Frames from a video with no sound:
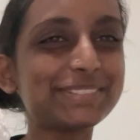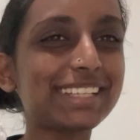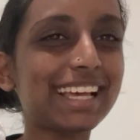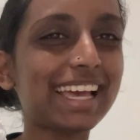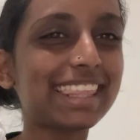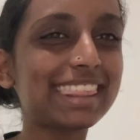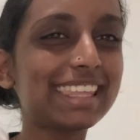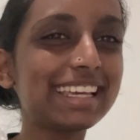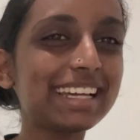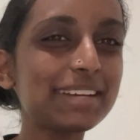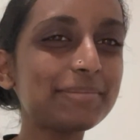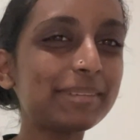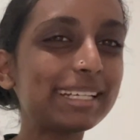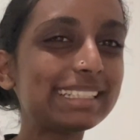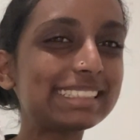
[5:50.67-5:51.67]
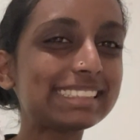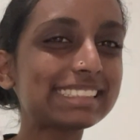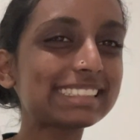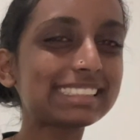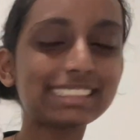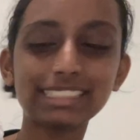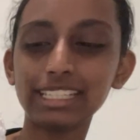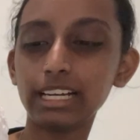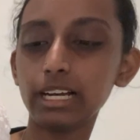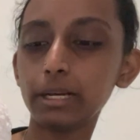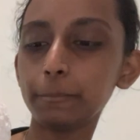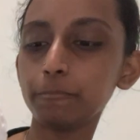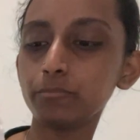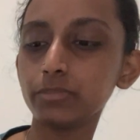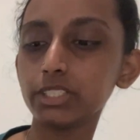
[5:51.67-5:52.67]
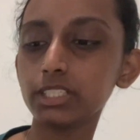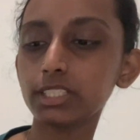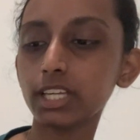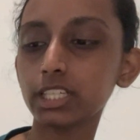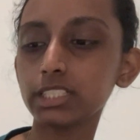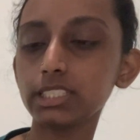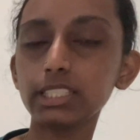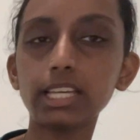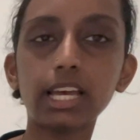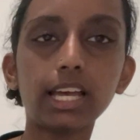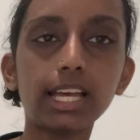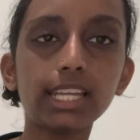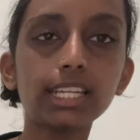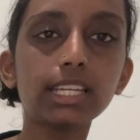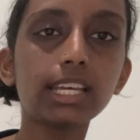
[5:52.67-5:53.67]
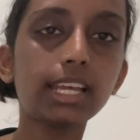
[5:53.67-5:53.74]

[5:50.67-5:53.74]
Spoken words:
I think I might detach the head